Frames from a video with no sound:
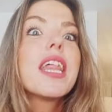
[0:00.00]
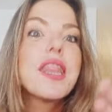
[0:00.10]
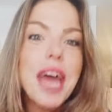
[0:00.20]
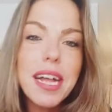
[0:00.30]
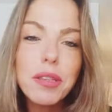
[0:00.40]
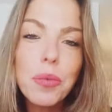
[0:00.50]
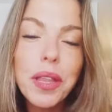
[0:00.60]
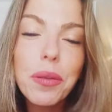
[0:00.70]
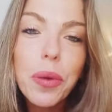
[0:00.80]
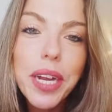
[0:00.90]
that's
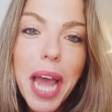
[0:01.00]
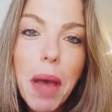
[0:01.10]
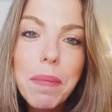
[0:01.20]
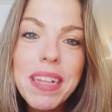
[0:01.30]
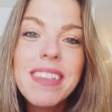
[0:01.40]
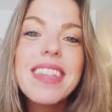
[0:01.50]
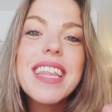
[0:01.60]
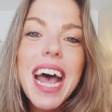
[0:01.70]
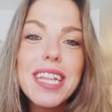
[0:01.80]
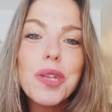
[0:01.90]
when the work happens
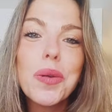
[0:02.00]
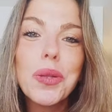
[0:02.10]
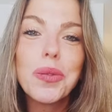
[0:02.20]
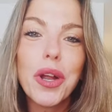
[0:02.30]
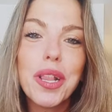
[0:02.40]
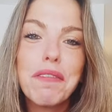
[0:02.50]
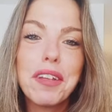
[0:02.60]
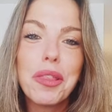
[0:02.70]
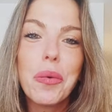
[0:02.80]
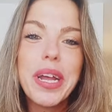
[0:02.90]
that's when you start
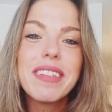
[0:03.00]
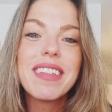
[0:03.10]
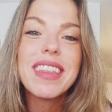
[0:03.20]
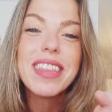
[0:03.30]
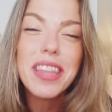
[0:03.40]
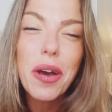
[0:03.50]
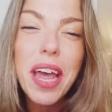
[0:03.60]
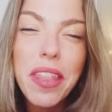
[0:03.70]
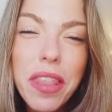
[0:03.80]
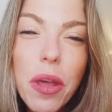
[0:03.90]
lifting the weights in the
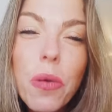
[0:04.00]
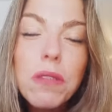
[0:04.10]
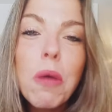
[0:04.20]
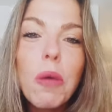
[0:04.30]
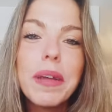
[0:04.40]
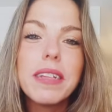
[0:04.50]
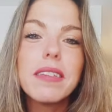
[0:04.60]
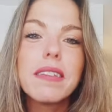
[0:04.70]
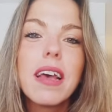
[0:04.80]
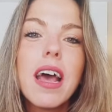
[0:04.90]
in those moments